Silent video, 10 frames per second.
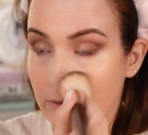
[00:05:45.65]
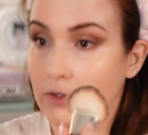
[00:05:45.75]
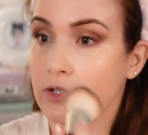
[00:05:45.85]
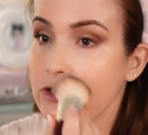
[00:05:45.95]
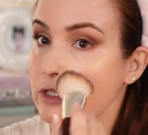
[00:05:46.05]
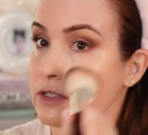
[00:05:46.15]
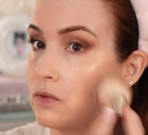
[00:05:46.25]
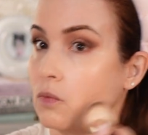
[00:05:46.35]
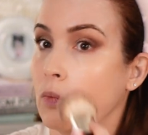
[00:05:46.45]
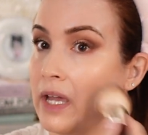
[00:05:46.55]
versus
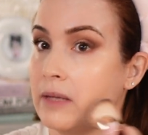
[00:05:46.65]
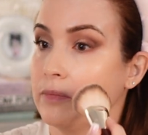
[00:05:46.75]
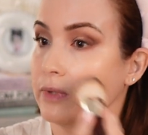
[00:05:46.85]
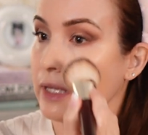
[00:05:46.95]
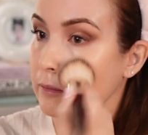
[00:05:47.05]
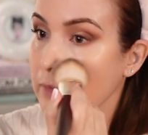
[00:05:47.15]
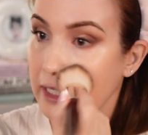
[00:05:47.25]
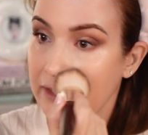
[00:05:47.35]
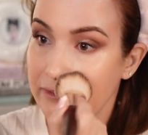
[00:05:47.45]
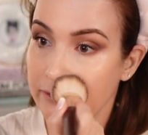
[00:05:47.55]
wipe and buff.